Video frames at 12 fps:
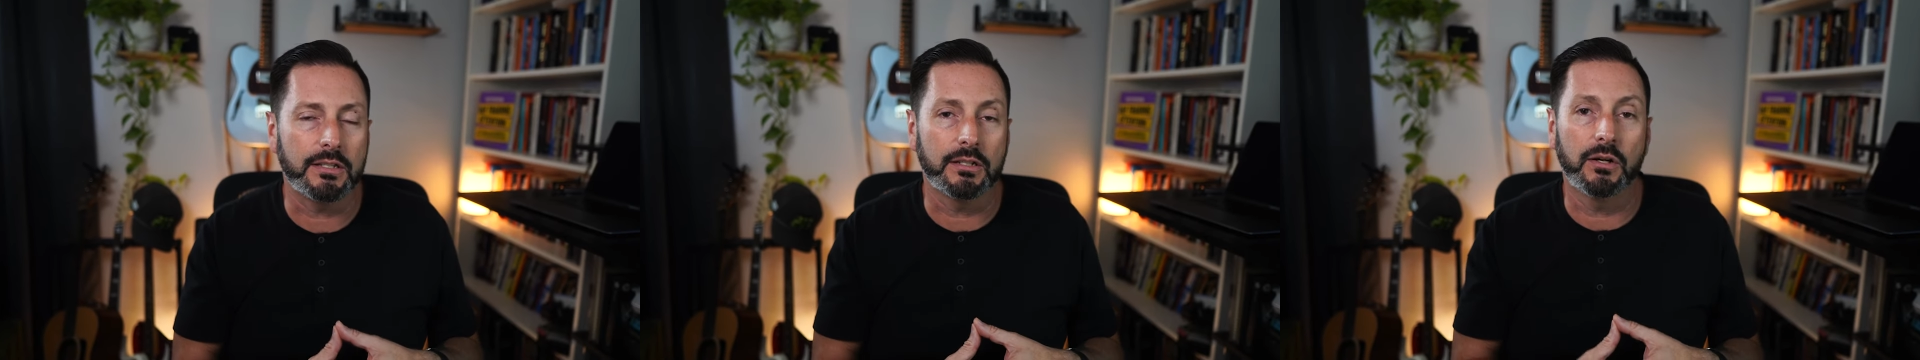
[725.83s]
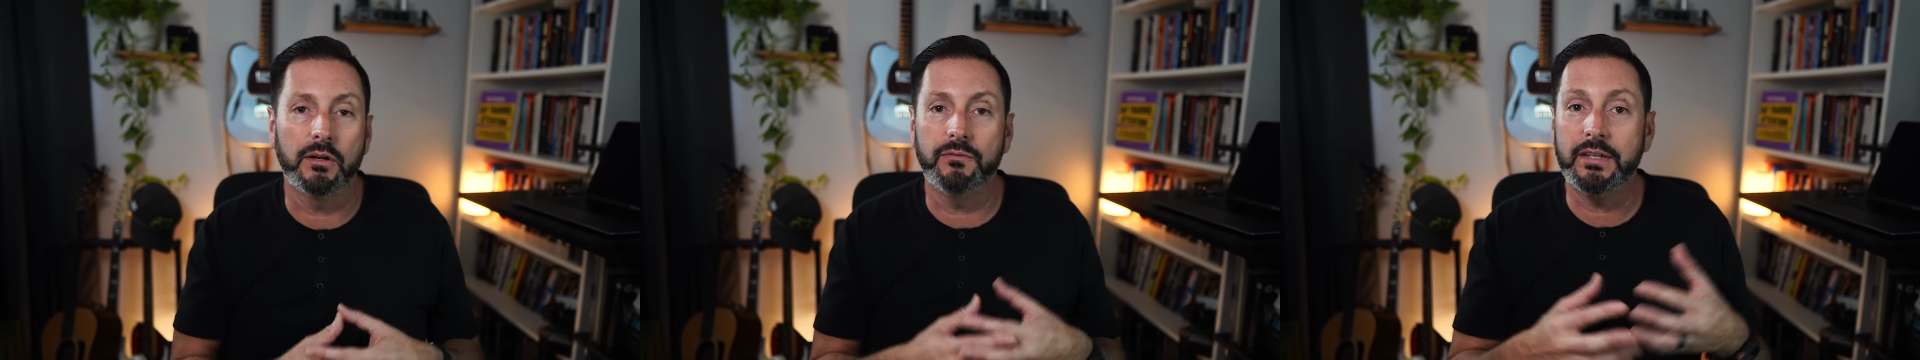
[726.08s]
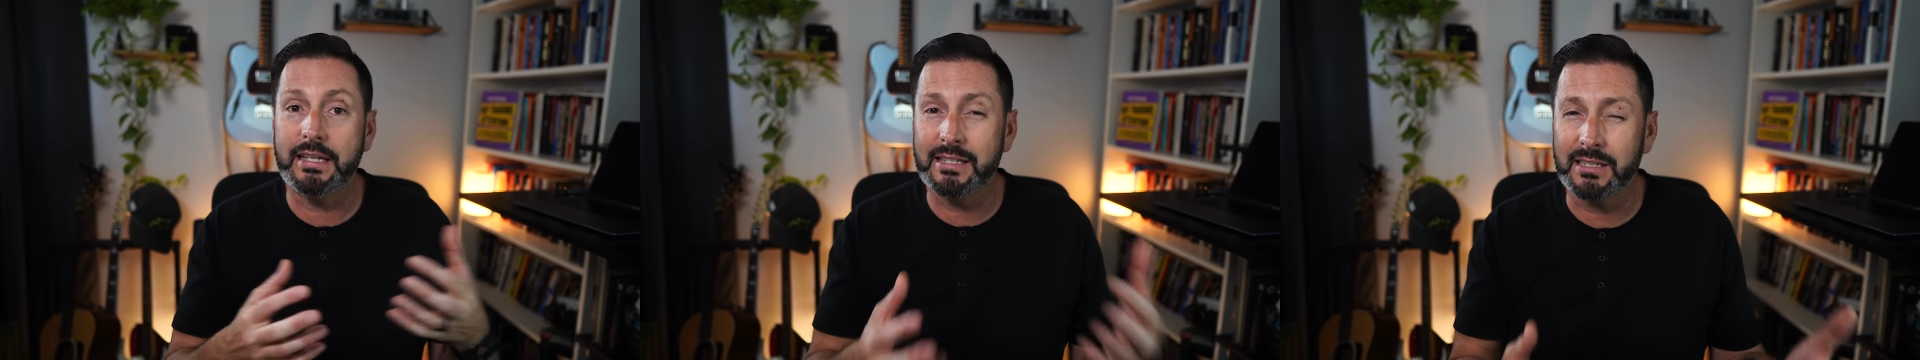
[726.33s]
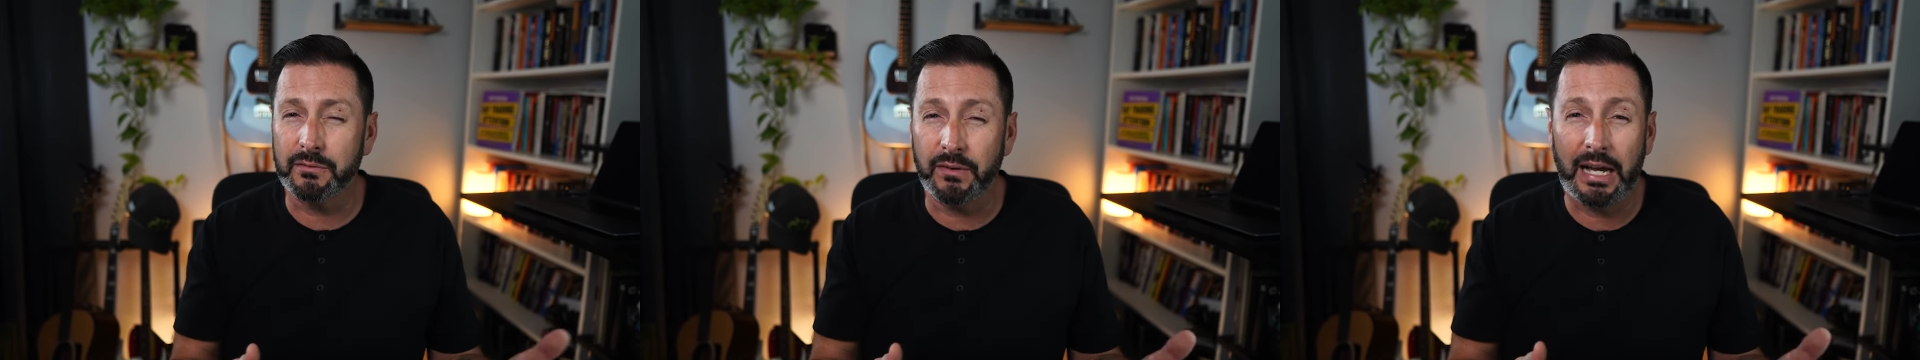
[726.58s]
You know, if it gets
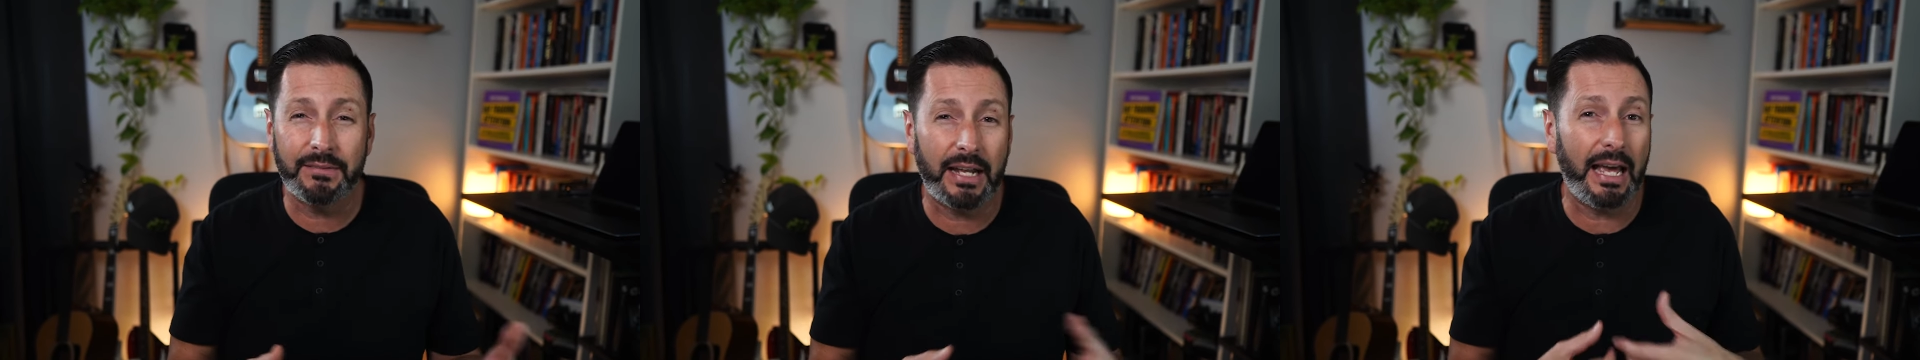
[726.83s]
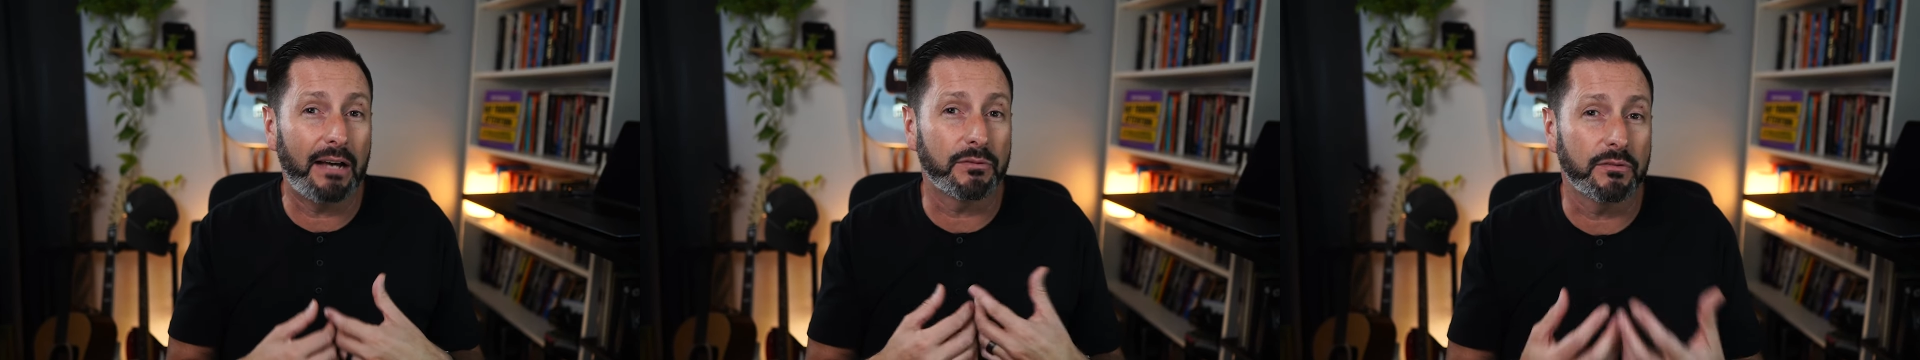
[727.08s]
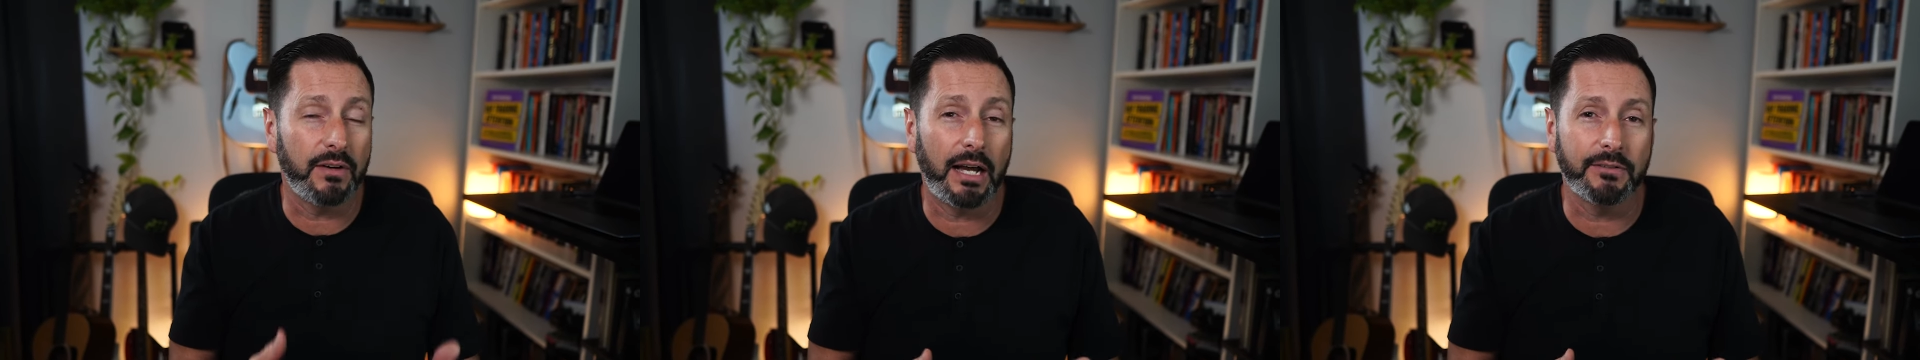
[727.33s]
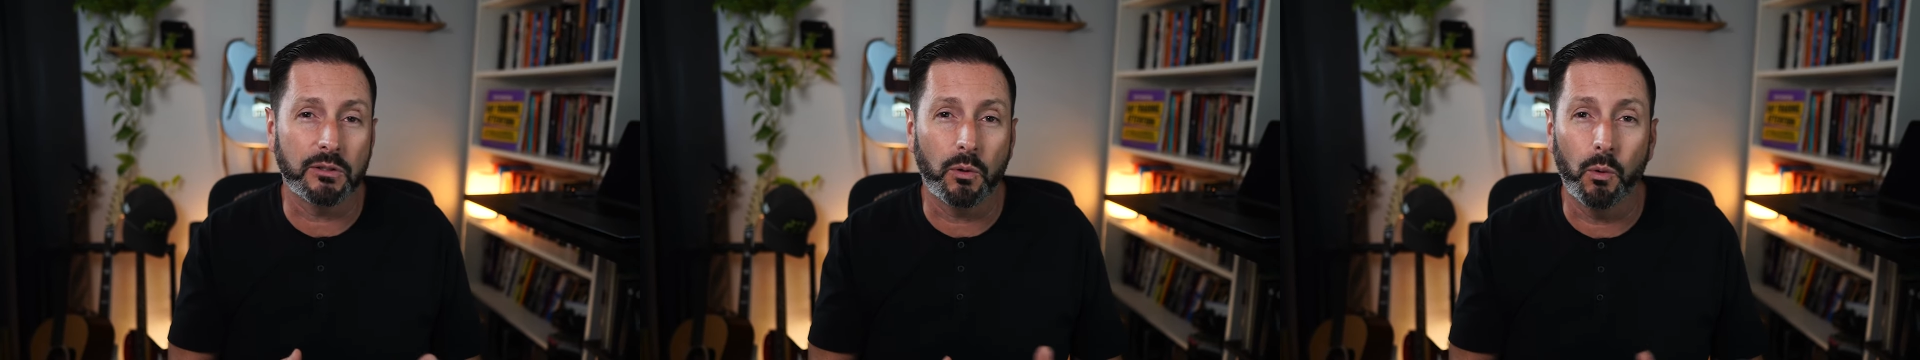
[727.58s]
to 5.5 or
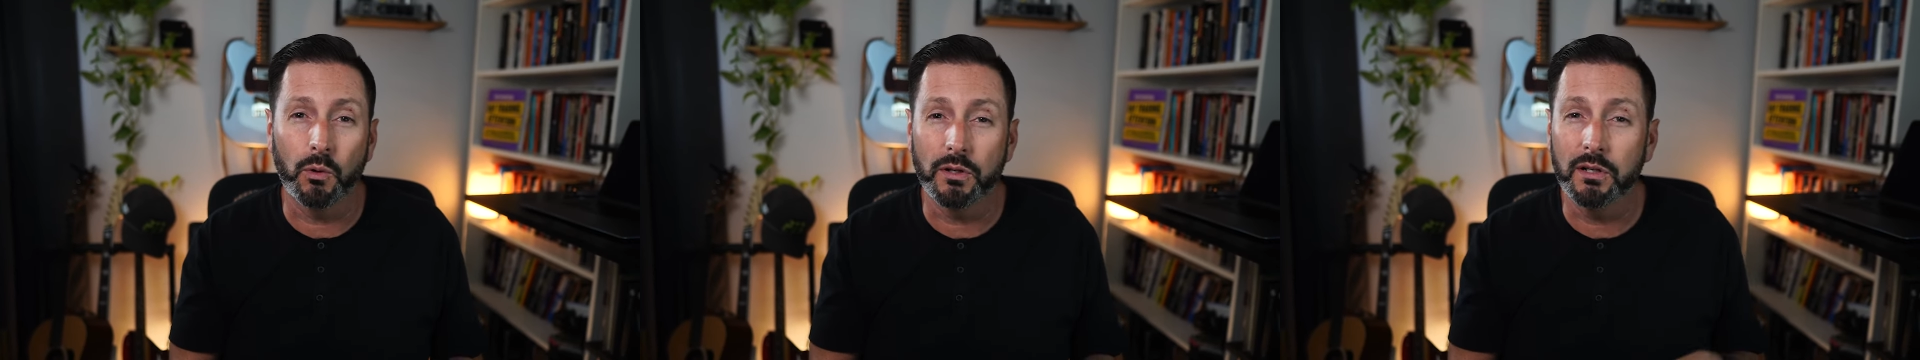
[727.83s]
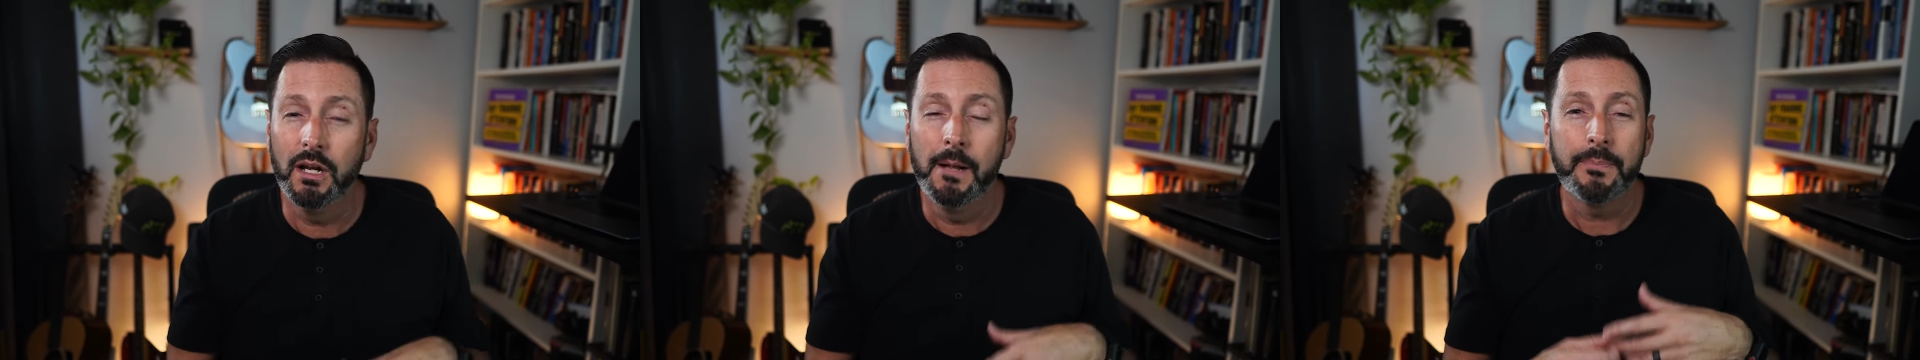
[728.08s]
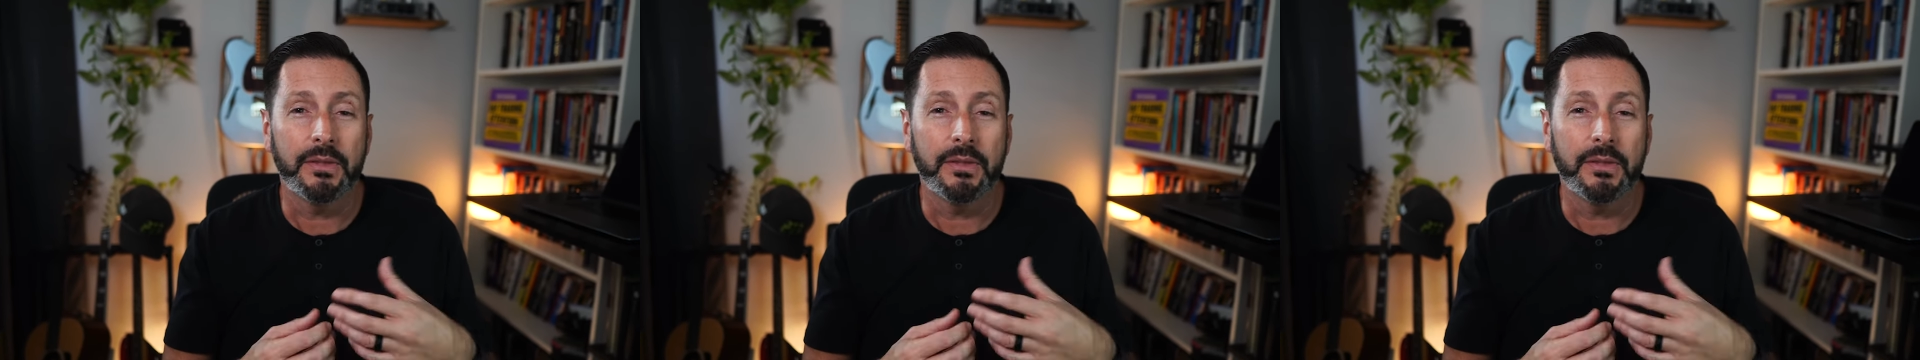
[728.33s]
5.25,